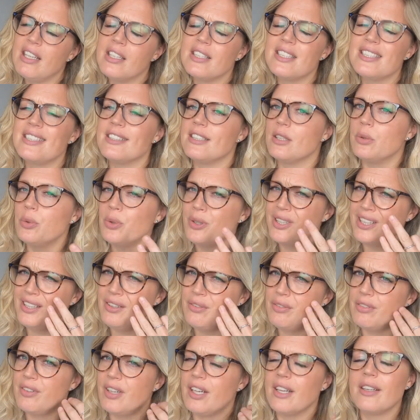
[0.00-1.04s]

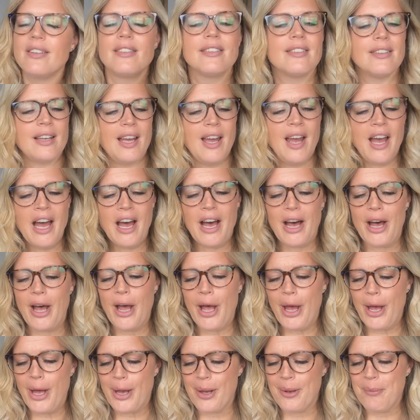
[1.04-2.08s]
face.
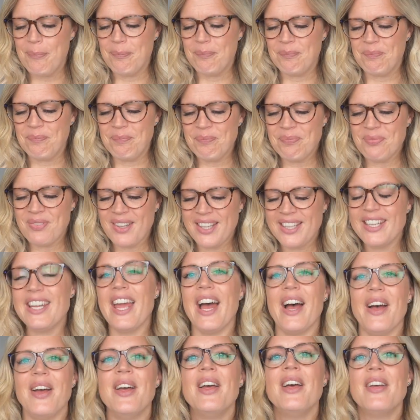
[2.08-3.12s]

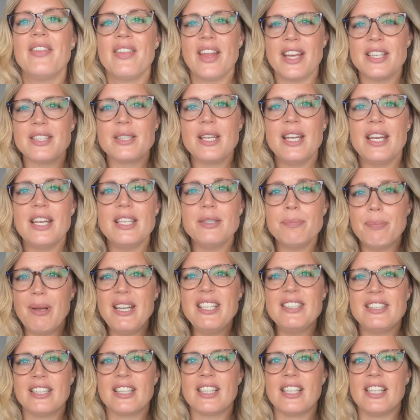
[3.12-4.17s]
Yeah, it's
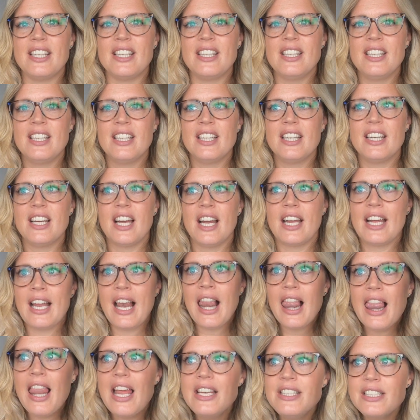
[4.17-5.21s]
basically a
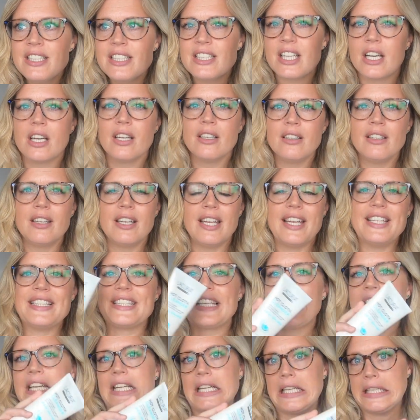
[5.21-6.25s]
cleanser is
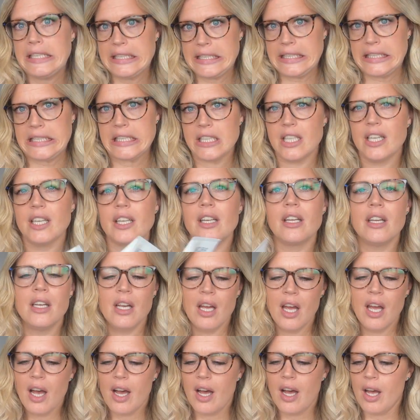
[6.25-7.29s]
cleaning,
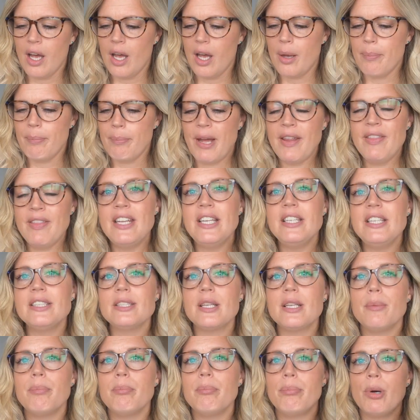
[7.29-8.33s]
and these
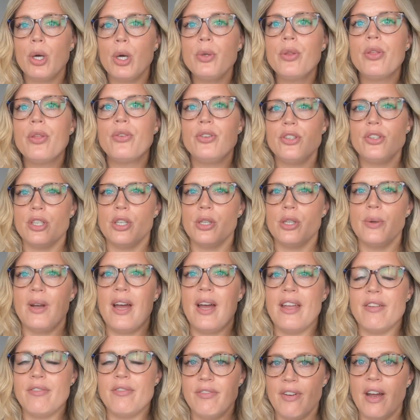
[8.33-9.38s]
both do
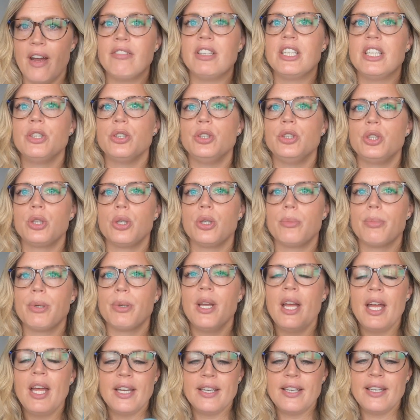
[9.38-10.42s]
a very good job.
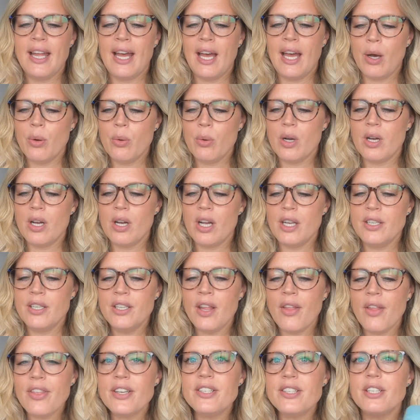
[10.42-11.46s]
Now,
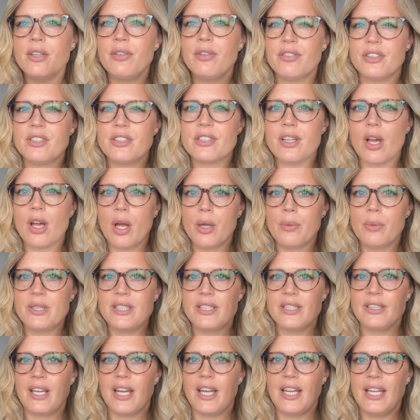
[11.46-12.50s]
another difference I would
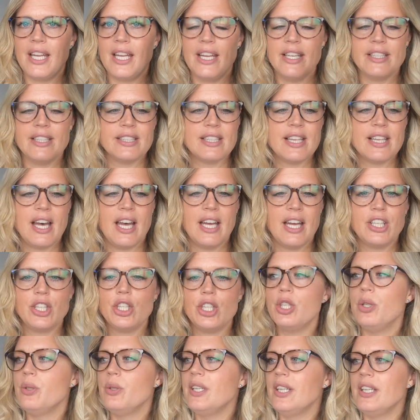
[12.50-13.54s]
say is that
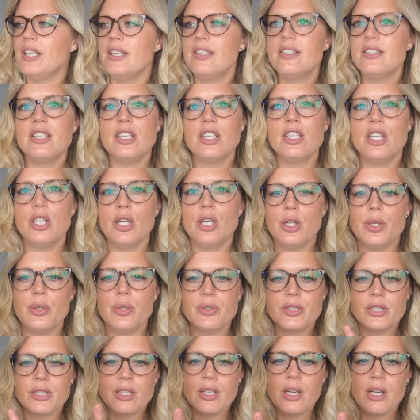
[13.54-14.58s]
you need to
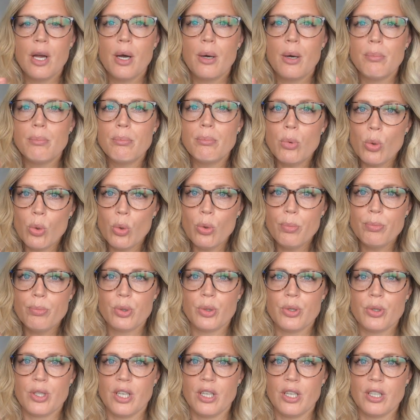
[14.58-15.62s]
use more
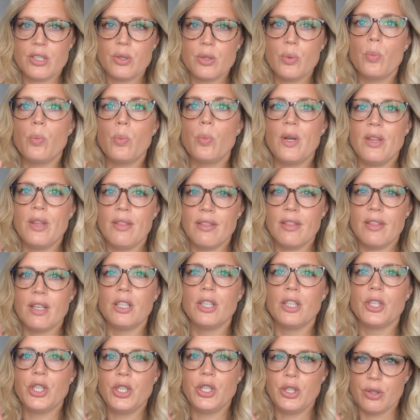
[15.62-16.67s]
product with the
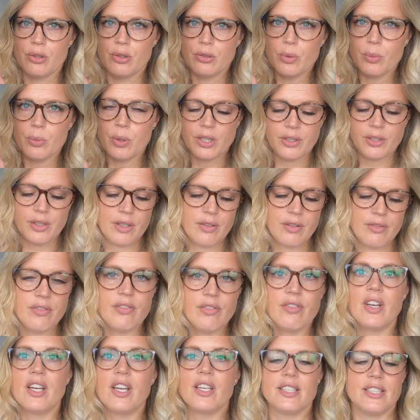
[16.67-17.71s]
Lacura one
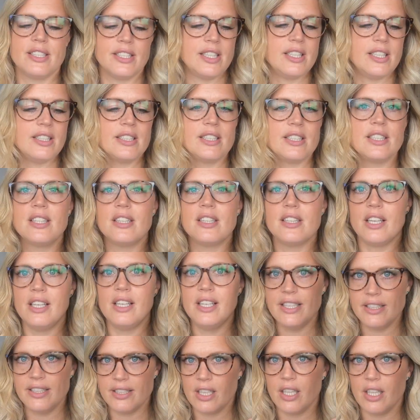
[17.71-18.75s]
versus the
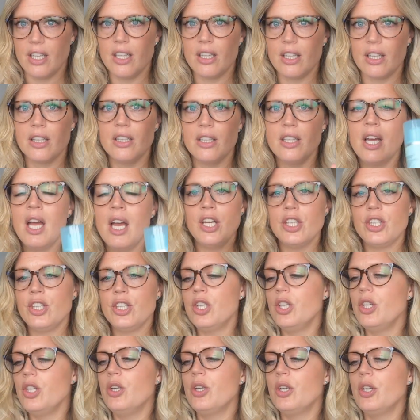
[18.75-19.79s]
Earle.
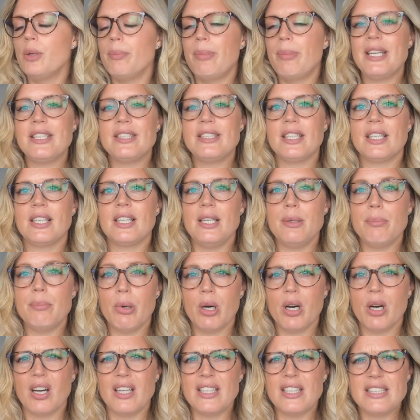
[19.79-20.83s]
You could basically
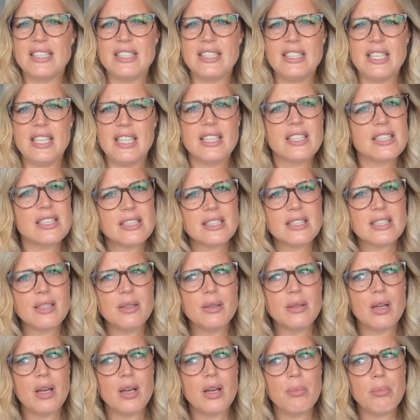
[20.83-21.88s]
buy 6
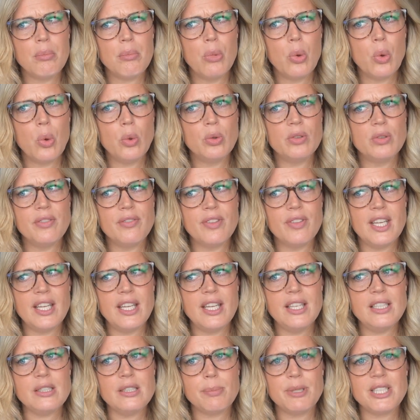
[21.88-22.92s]
more of
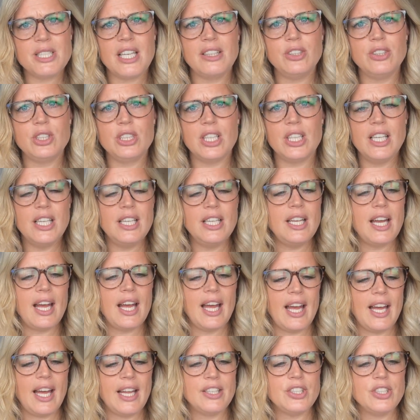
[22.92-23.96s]
these potentially,
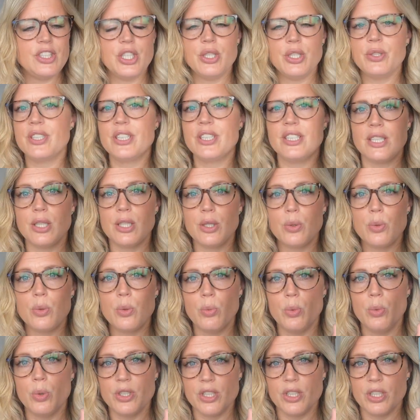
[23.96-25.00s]
and you still
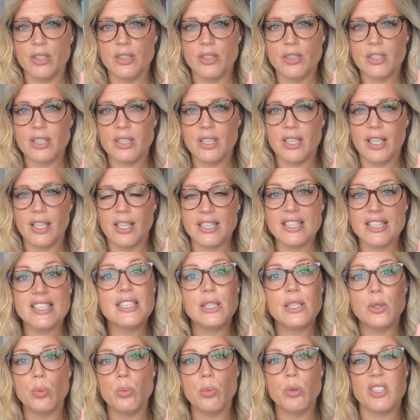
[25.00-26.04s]
wouldn't, and it
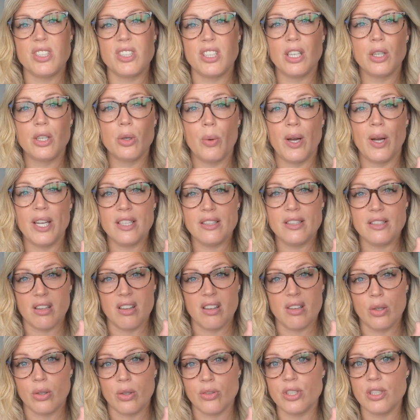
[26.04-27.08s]
still wouldn't equate to the
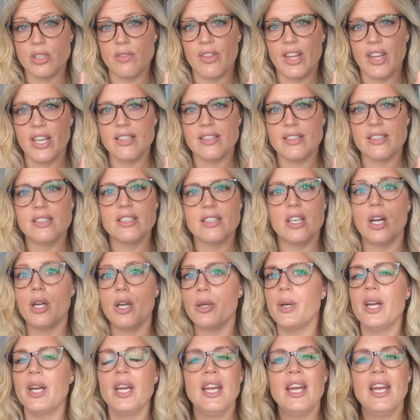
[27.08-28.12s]
cost of this. So
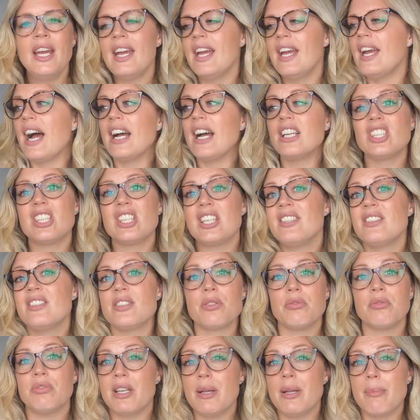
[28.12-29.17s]
it actually
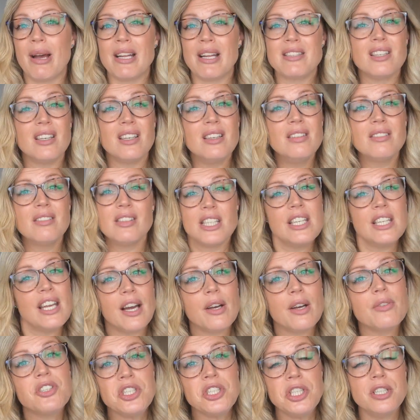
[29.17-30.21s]
doesn't really matter that you
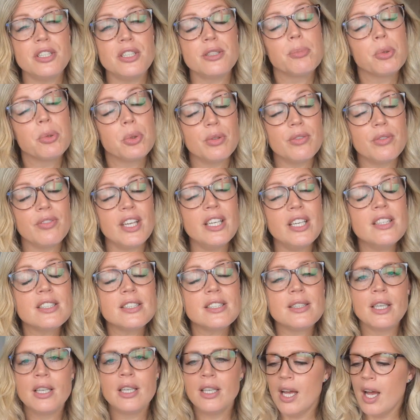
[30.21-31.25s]
have to use more of this.
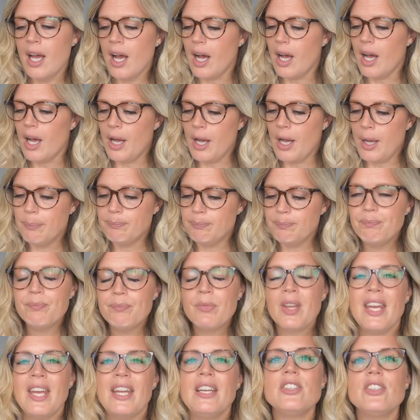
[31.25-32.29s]

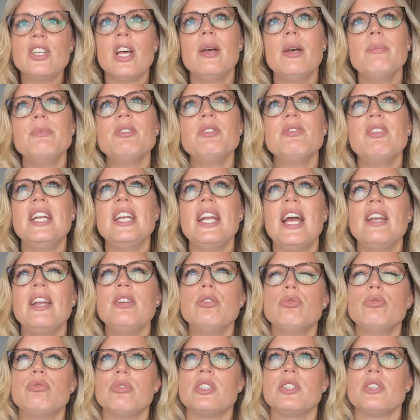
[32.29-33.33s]
In terms of the end
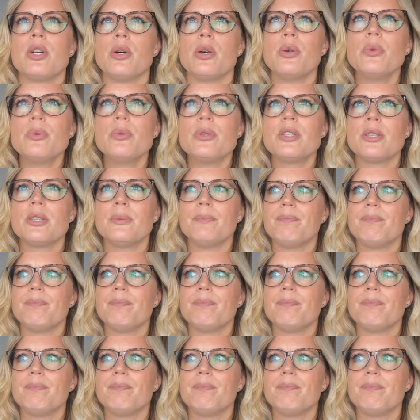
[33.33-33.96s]
result,